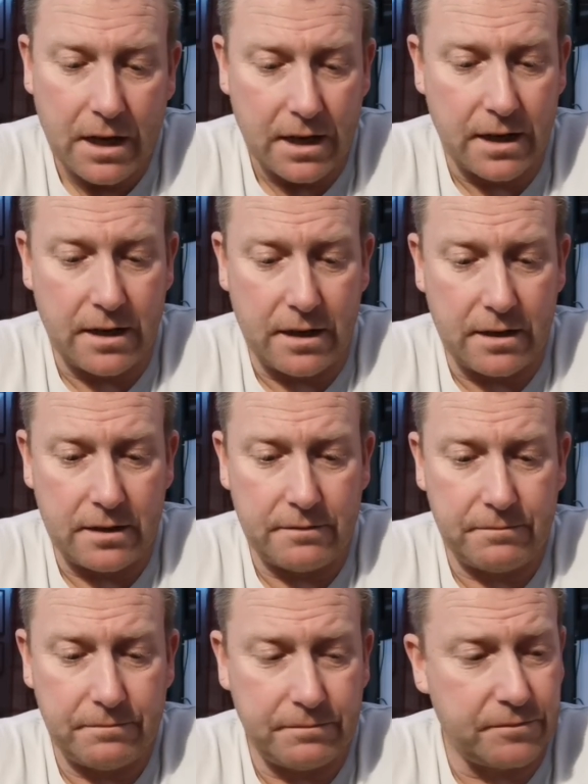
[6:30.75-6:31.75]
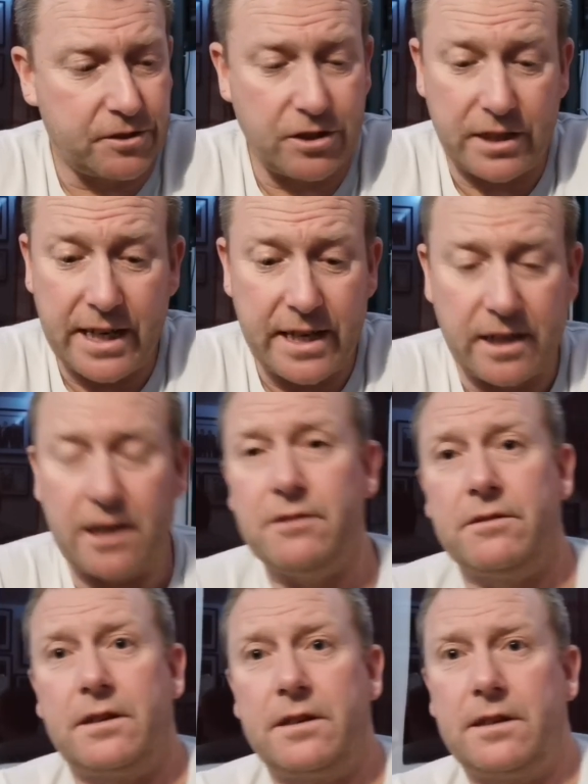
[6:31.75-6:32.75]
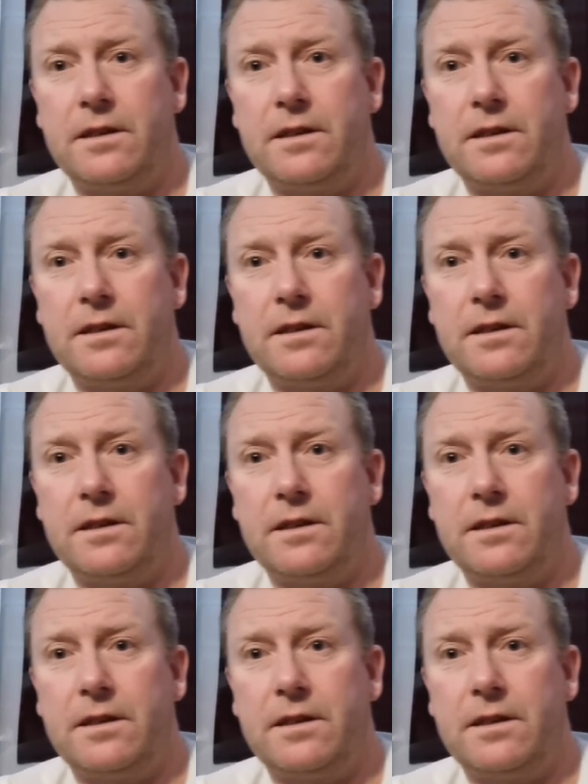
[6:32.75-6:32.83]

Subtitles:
So there you go.